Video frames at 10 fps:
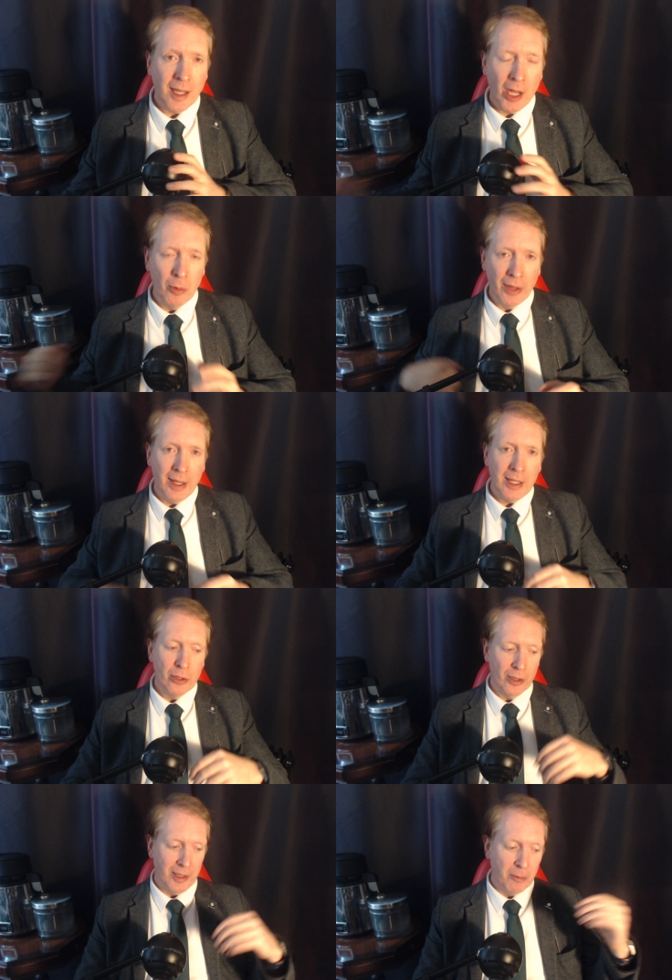How are they
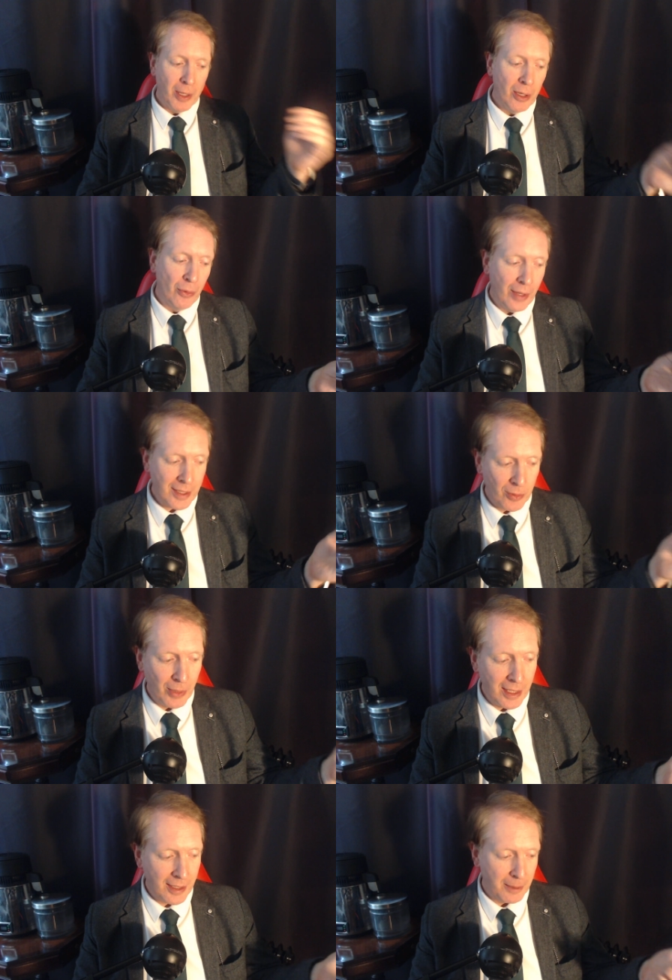doing? Well, this
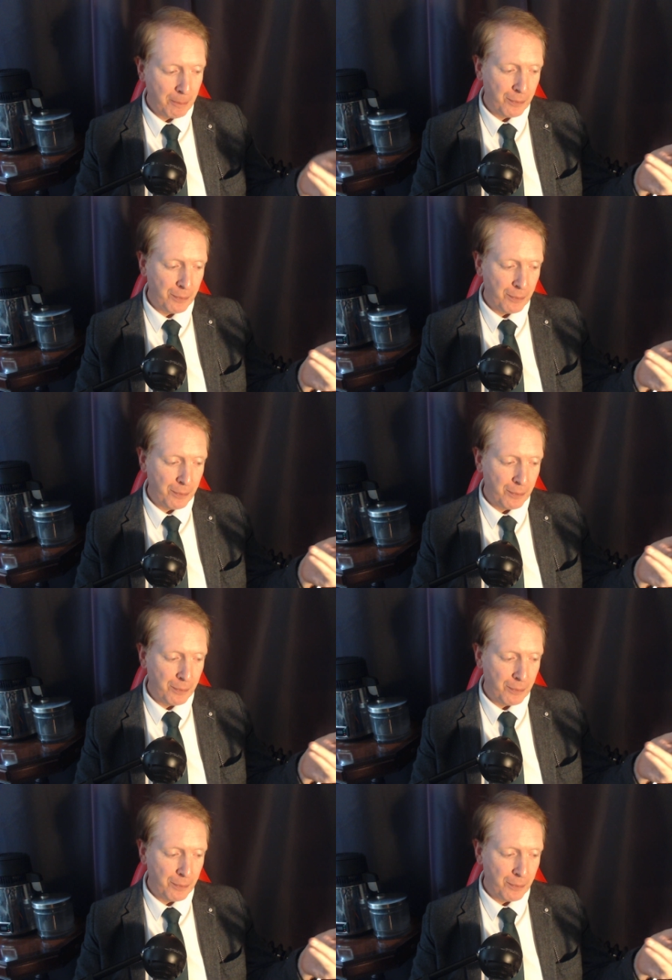week,